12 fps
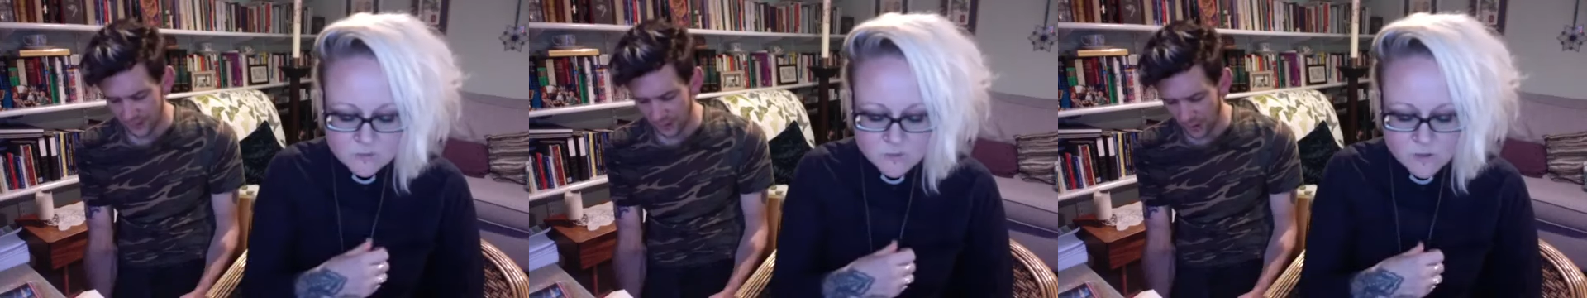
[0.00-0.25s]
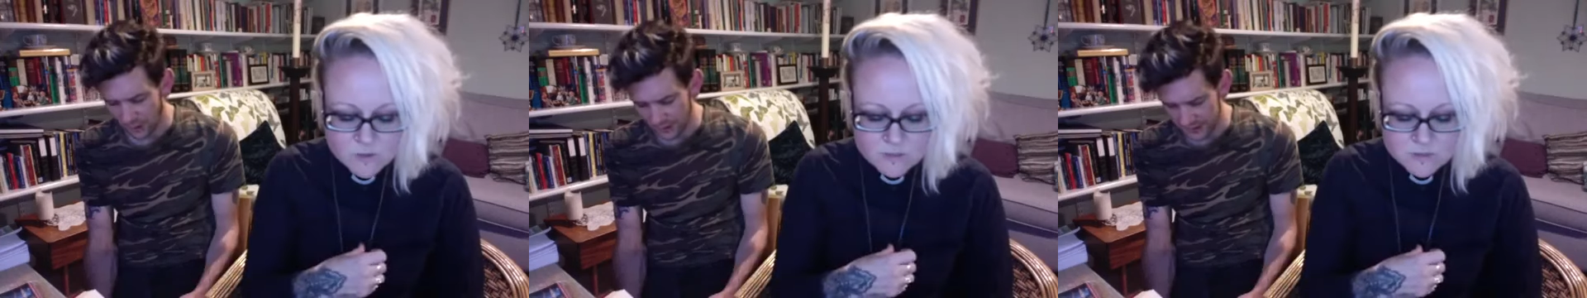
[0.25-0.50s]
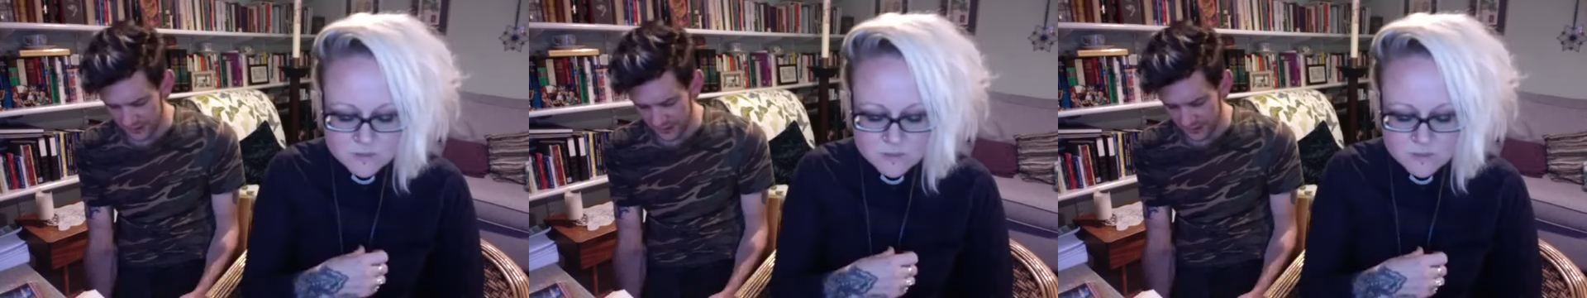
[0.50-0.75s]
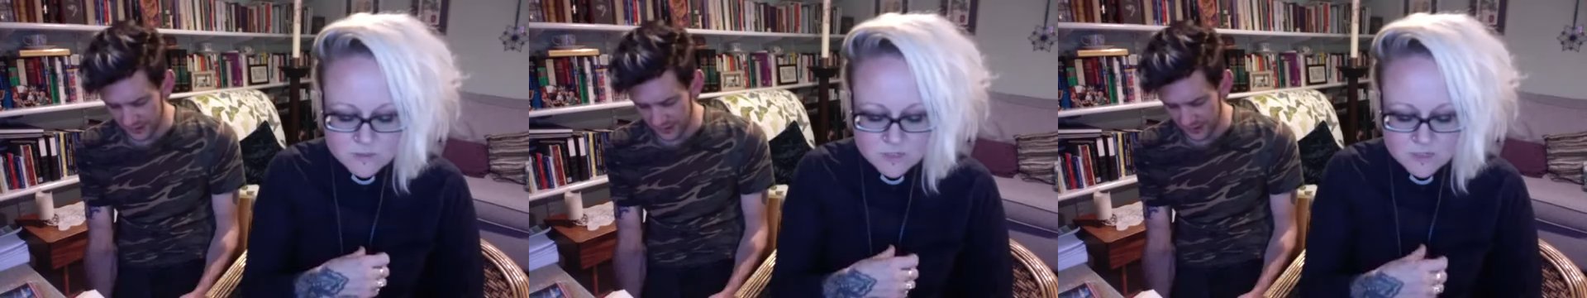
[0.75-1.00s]
Speaker 1: was in the
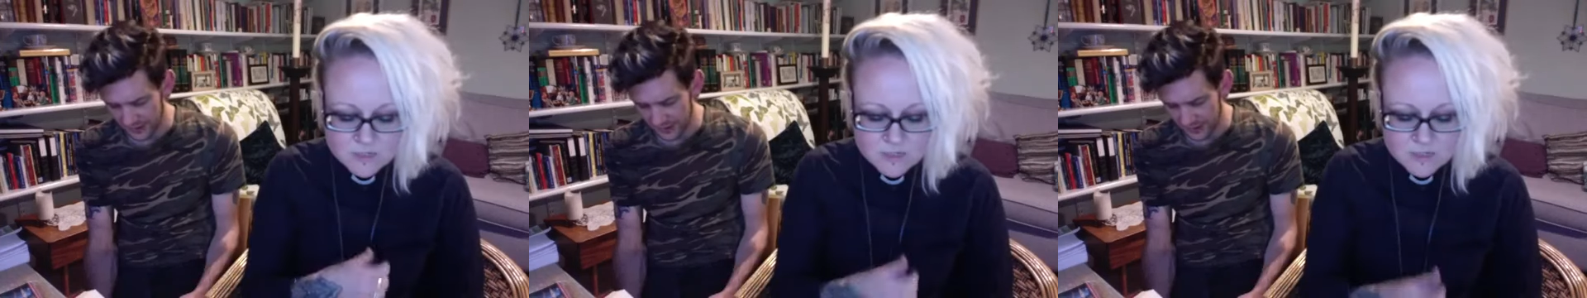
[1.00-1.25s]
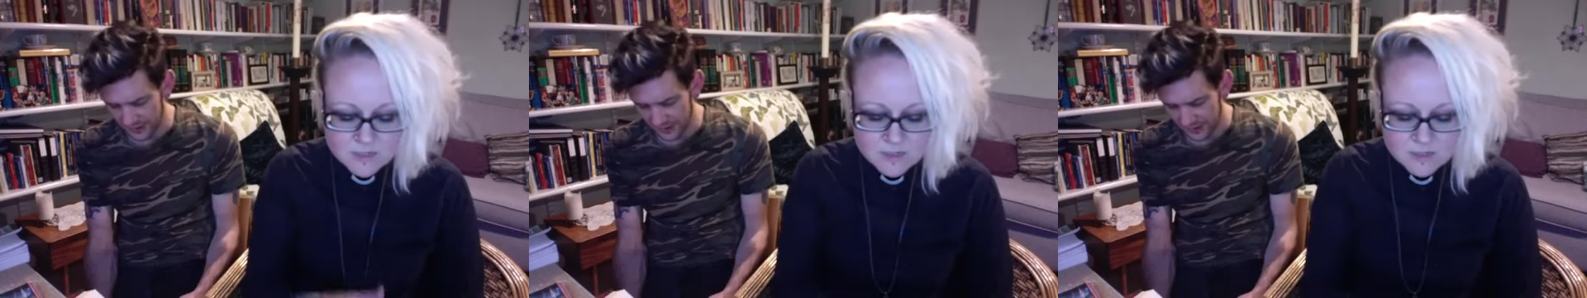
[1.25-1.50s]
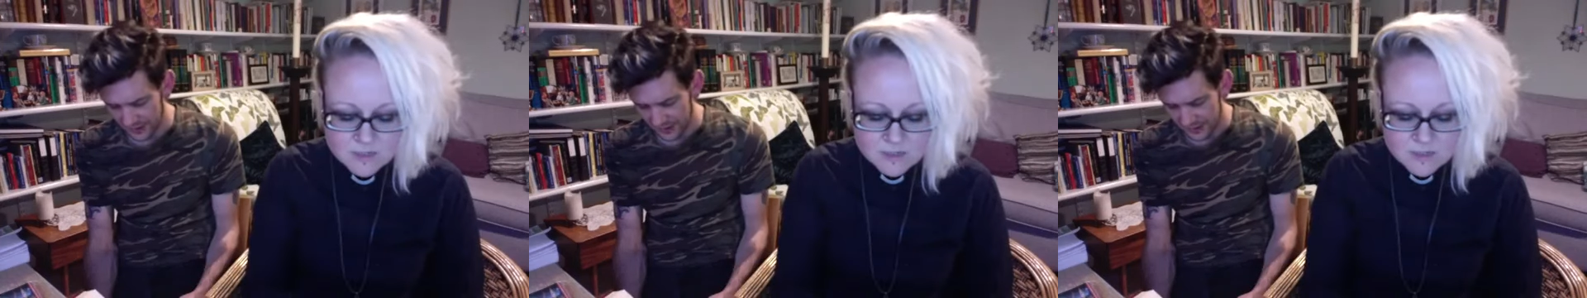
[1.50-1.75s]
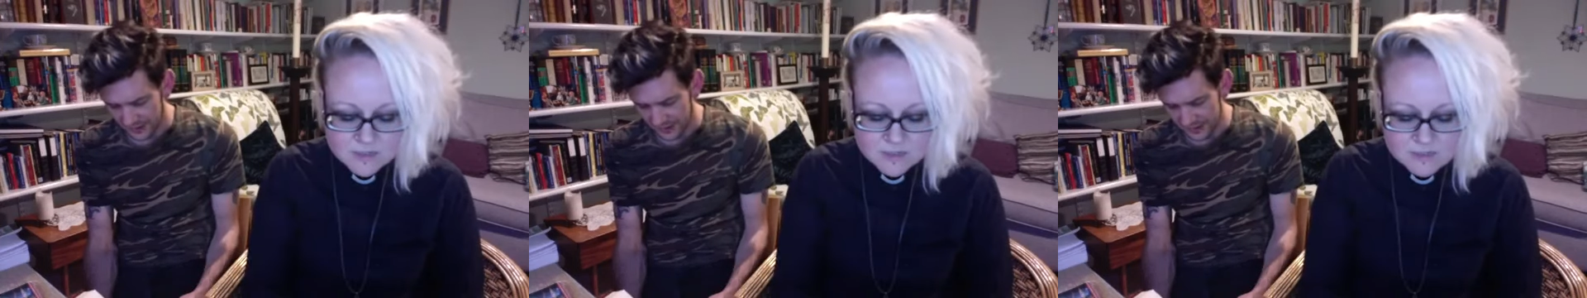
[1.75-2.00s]
beginning,
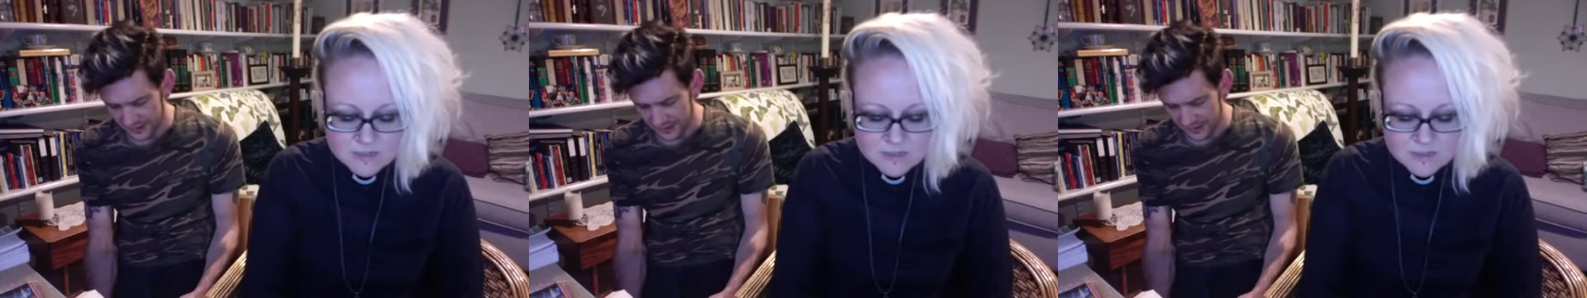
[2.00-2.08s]
is